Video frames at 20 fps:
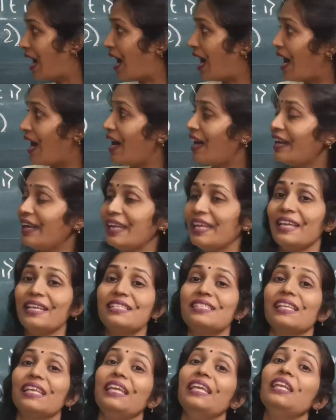R
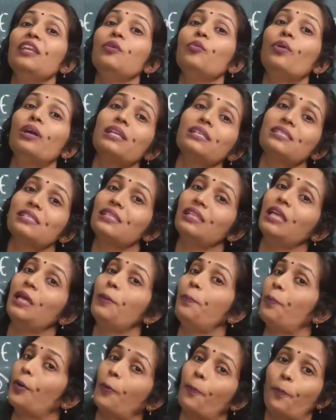is
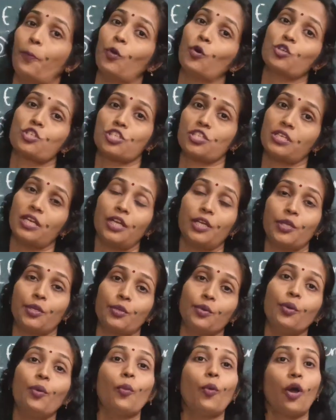inversely proportional
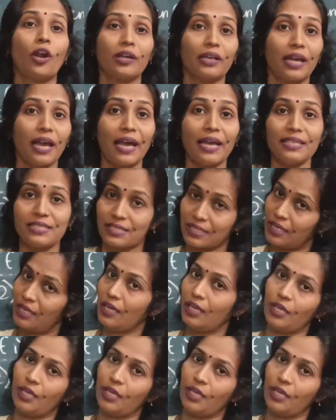to what, guys?